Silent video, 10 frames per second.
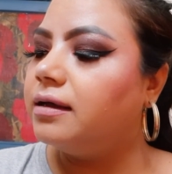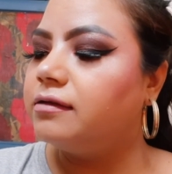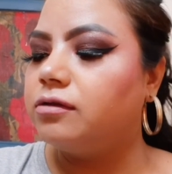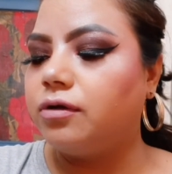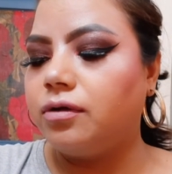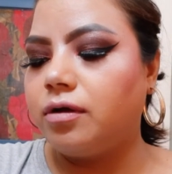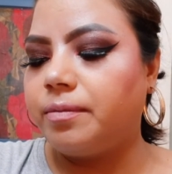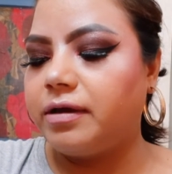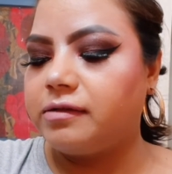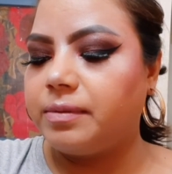It's not
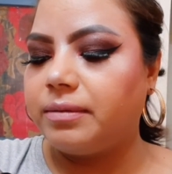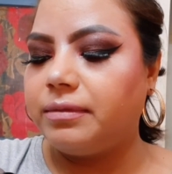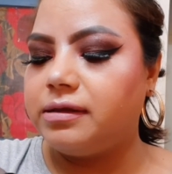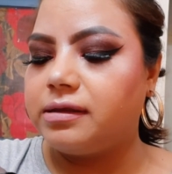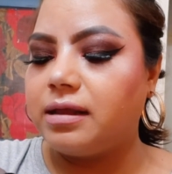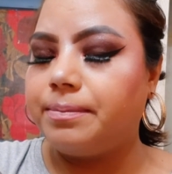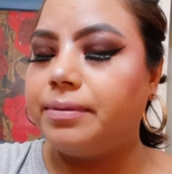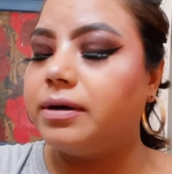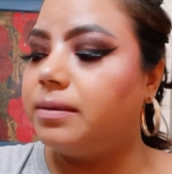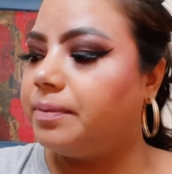pressed pigments. The
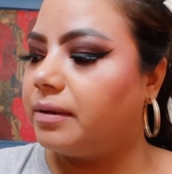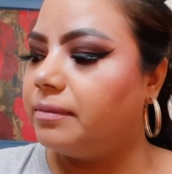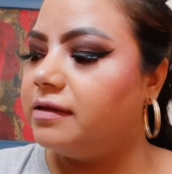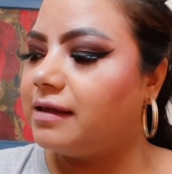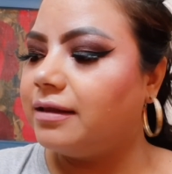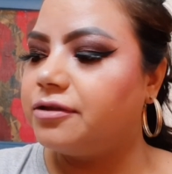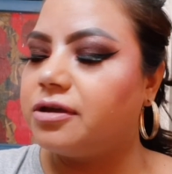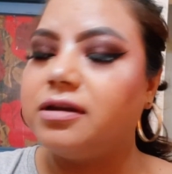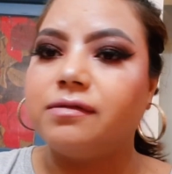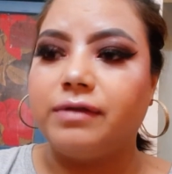Pearl Pigments, and the
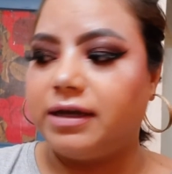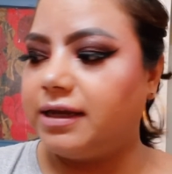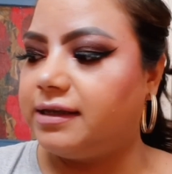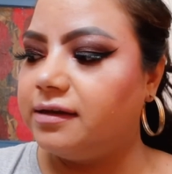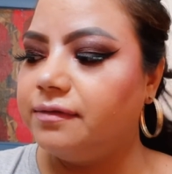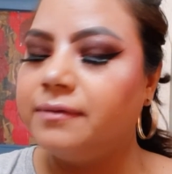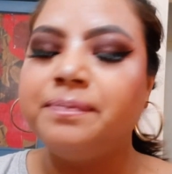shade is Vindictive.